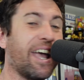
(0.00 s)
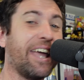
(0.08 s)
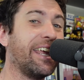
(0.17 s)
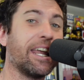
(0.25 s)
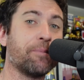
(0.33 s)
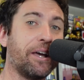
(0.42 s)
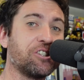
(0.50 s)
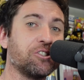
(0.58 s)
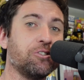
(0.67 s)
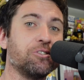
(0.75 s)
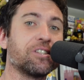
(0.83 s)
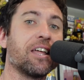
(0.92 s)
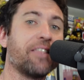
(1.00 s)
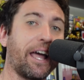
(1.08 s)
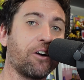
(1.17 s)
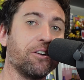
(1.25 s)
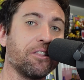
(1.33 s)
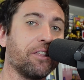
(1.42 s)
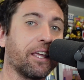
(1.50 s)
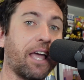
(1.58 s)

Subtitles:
any animation news, that kind of thing.